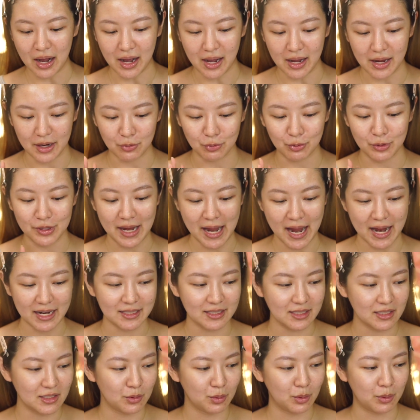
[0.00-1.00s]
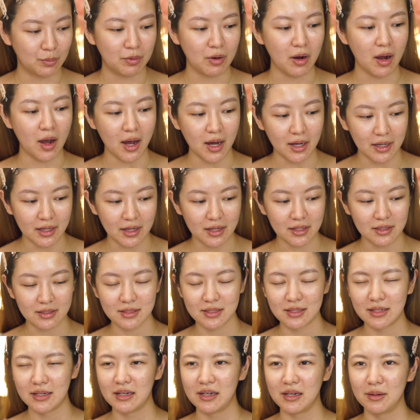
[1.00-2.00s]
I reacted to a
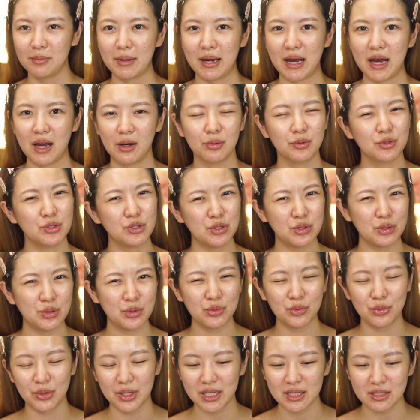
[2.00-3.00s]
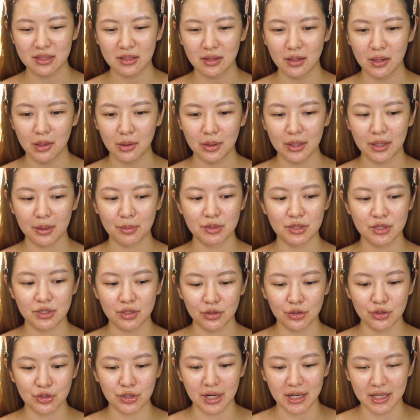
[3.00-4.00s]
product about 2 weeks ago and I'm
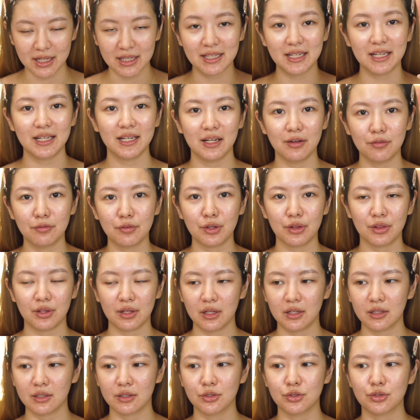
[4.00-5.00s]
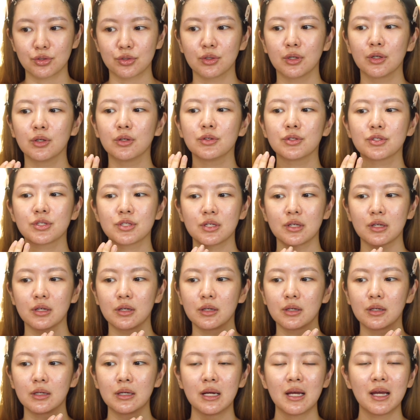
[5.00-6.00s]
still trying to get everything in control.
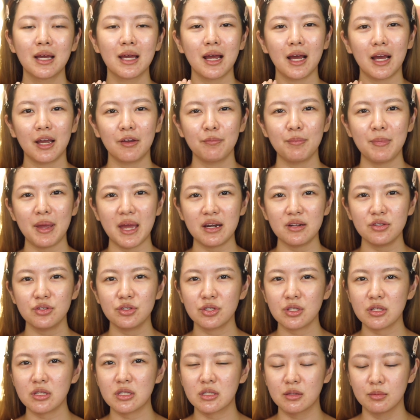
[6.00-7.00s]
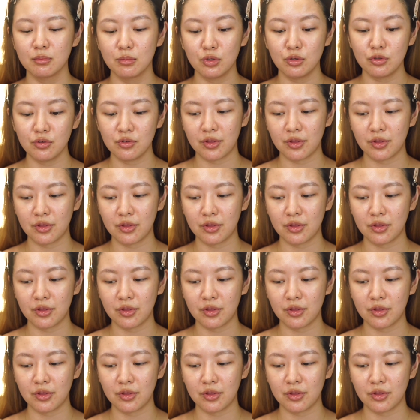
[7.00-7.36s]
So I managed to smooth